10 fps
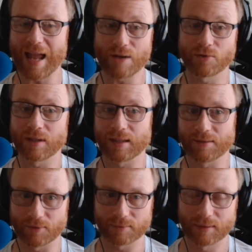aggregate
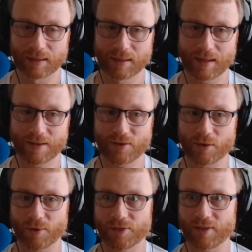level. And so
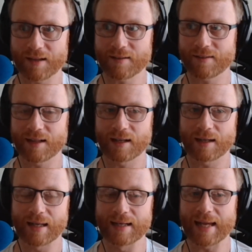there are things that
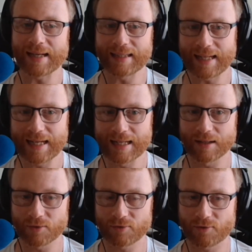are innately
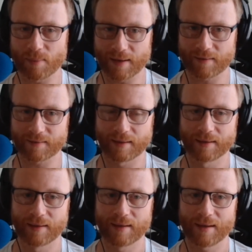hidden from us.
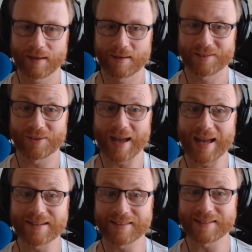So
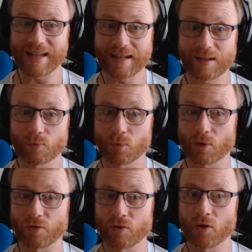understanding
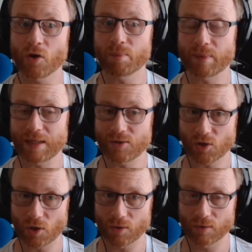what is not being
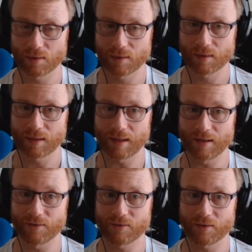shown
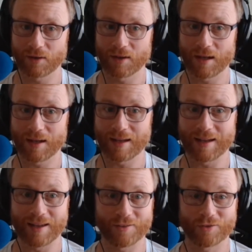is
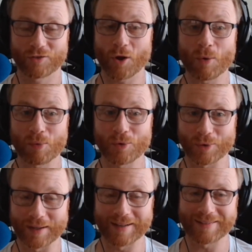so important.